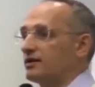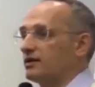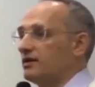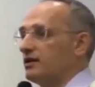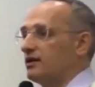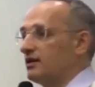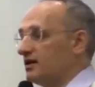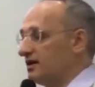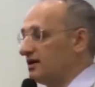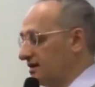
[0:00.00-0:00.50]

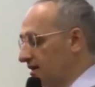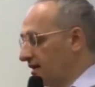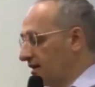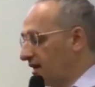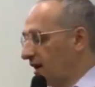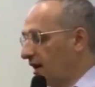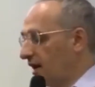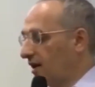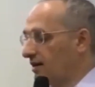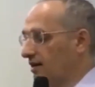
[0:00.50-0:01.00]
No, we
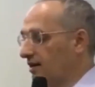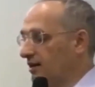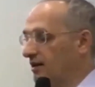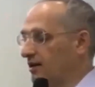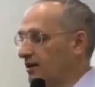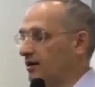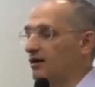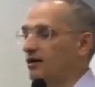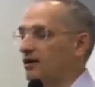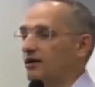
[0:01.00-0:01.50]
don't have
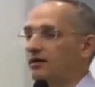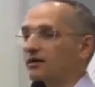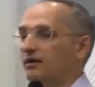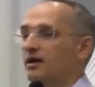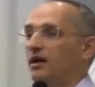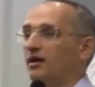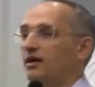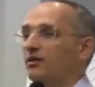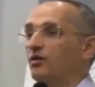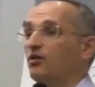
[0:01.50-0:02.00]
10-carat
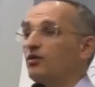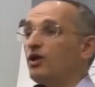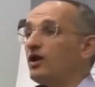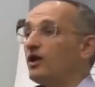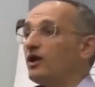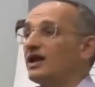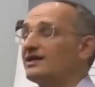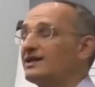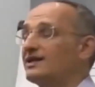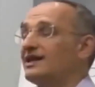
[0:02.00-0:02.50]

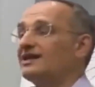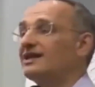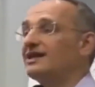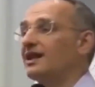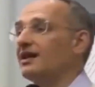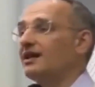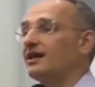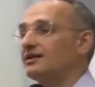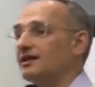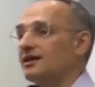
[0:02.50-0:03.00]
sapphires. We don't
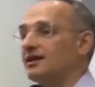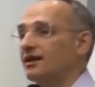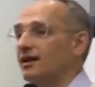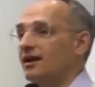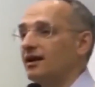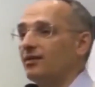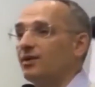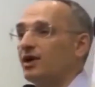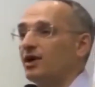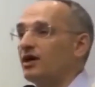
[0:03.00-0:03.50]
use
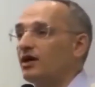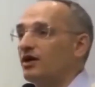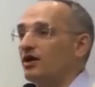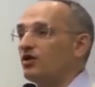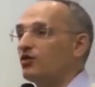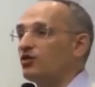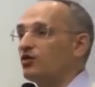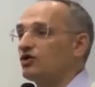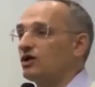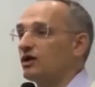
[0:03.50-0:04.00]
precious
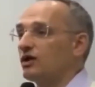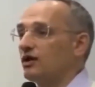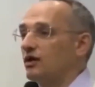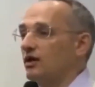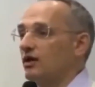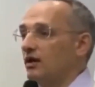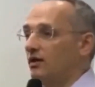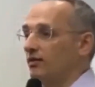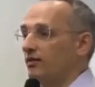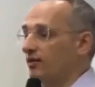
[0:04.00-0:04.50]
gemstones. They
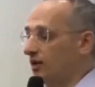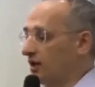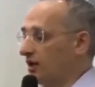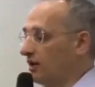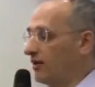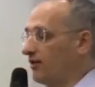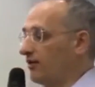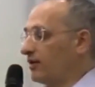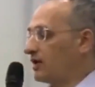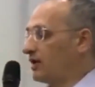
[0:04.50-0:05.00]
aren't
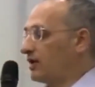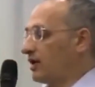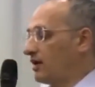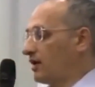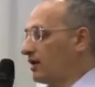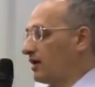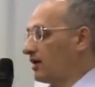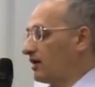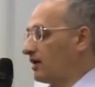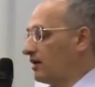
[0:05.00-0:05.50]
necessary.
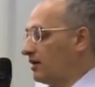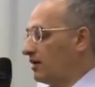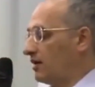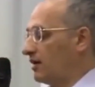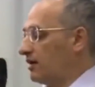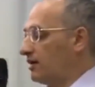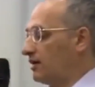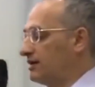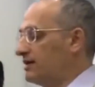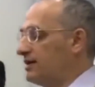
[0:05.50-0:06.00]
This is blue
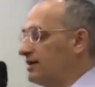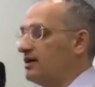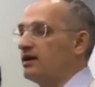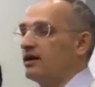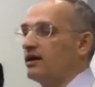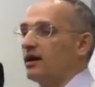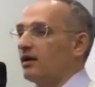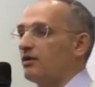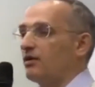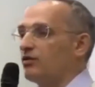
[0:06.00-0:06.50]

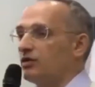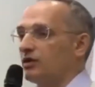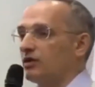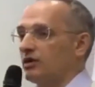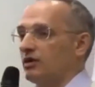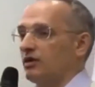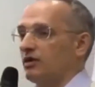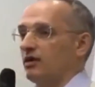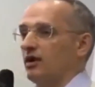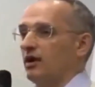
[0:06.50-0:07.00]
corundum, the same
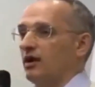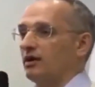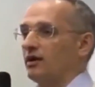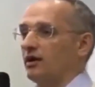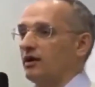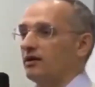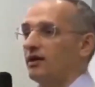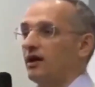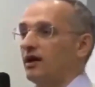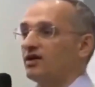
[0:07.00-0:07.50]
precious
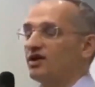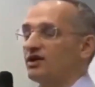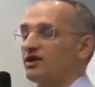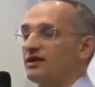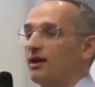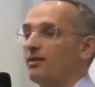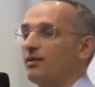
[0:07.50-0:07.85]
material.